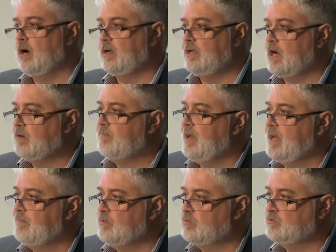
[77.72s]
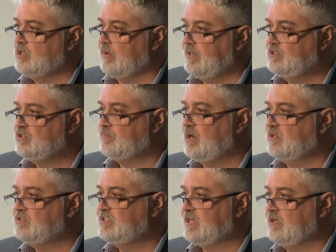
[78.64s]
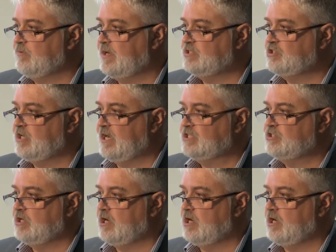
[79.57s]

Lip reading: young people to go into post-secondary education